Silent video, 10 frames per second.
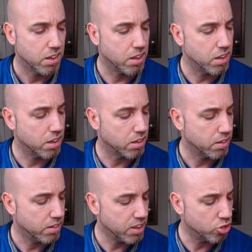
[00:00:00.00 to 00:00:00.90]
eh,
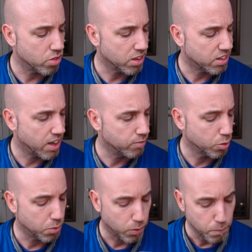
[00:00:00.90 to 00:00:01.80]
these are
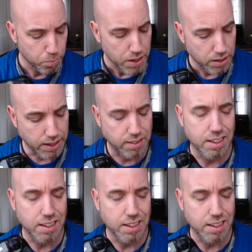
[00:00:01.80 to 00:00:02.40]
uncomfortable. Like